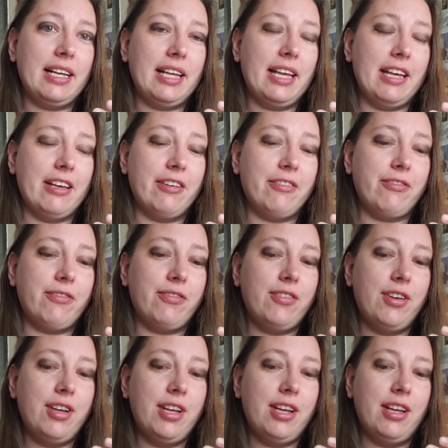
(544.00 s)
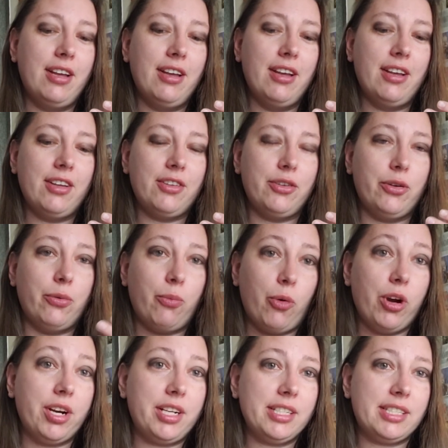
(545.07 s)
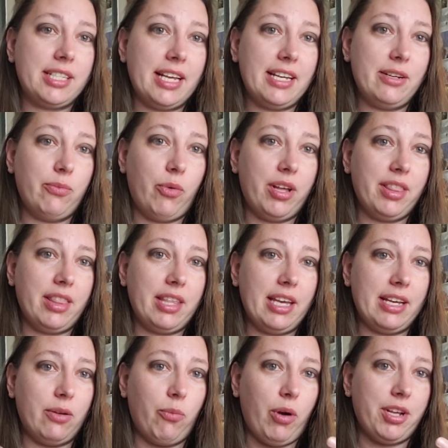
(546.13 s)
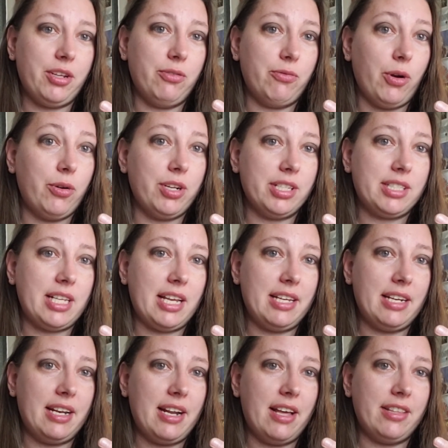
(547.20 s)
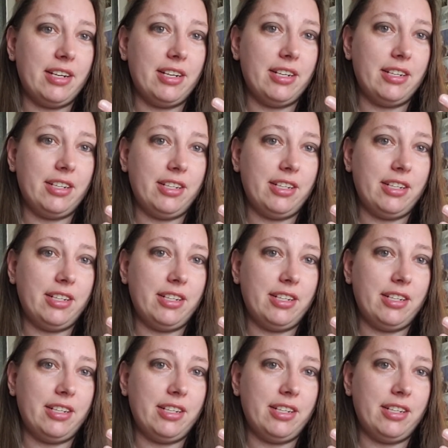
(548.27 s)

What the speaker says: if your work is saying one thing and what you wrote is saying another,